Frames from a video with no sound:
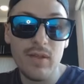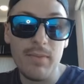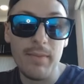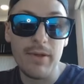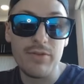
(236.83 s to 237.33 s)

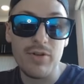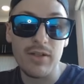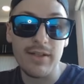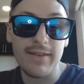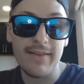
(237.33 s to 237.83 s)
Maybe we could draw
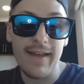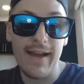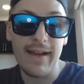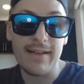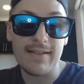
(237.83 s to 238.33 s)
it like
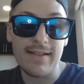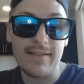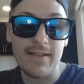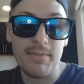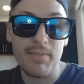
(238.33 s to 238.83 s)
that because
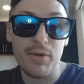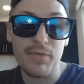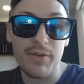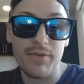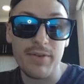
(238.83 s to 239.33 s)
that's like a
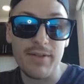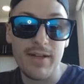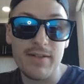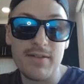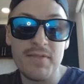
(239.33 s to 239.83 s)
perfect
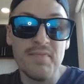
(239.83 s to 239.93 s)
retest.